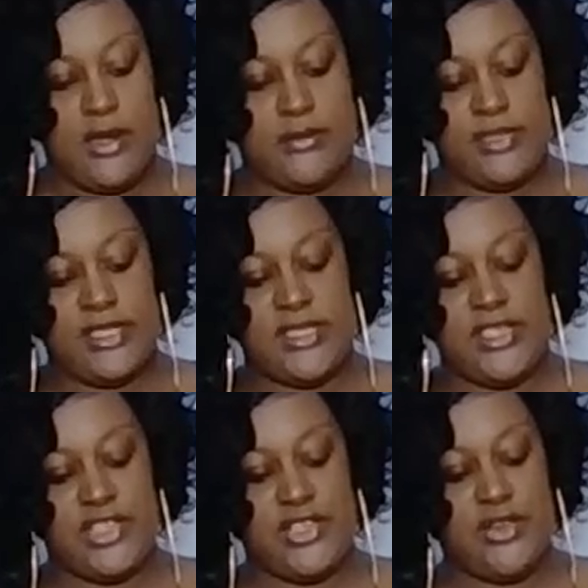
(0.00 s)

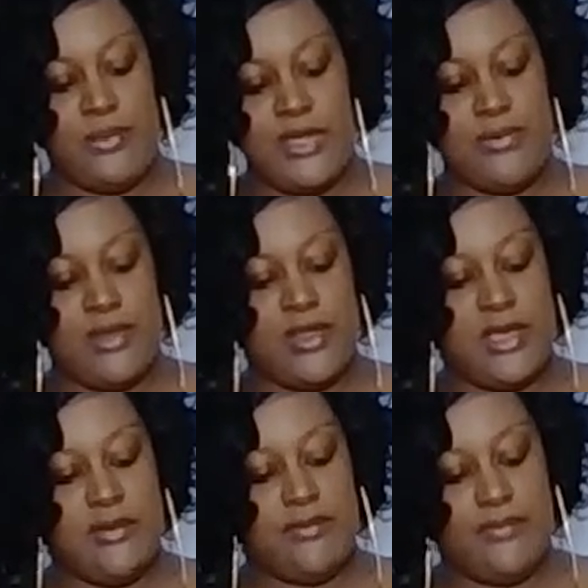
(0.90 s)
Season your meat with
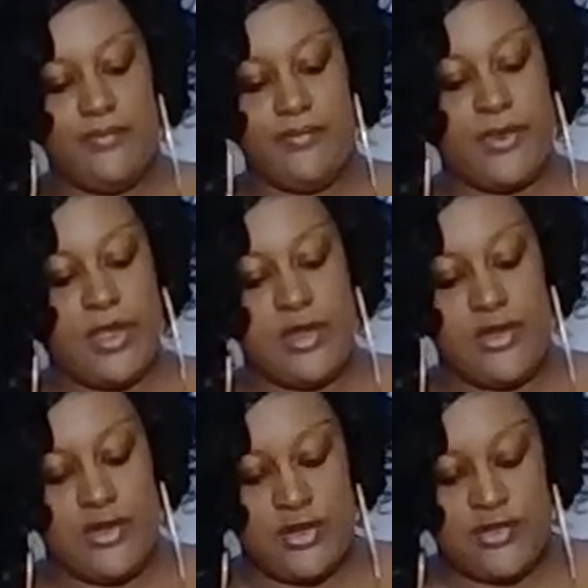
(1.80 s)
it and
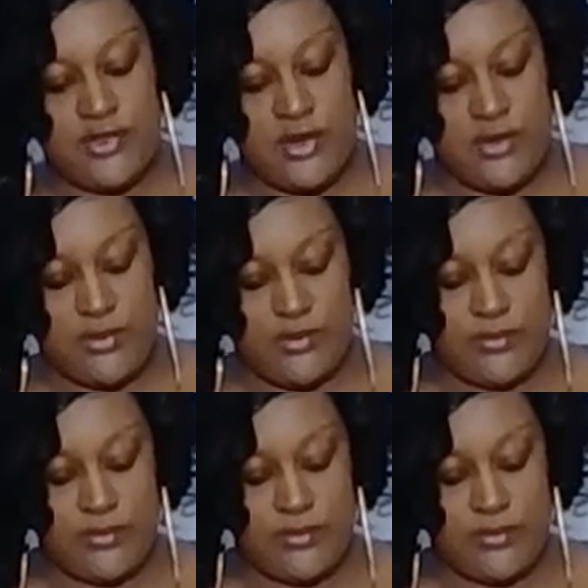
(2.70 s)
you're good to go.